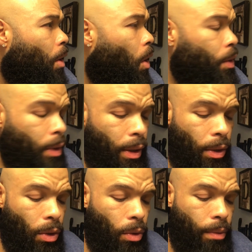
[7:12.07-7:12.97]
all you need
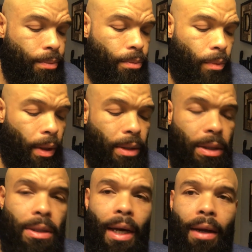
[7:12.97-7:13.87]
to do is
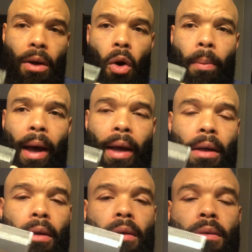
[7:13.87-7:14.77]
just kind of go
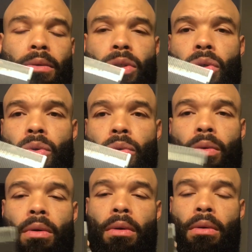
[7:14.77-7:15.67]
back to
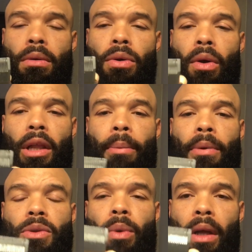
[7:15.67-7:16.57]
your
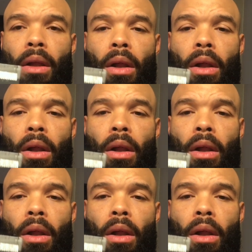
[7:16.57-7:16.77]
clippers with it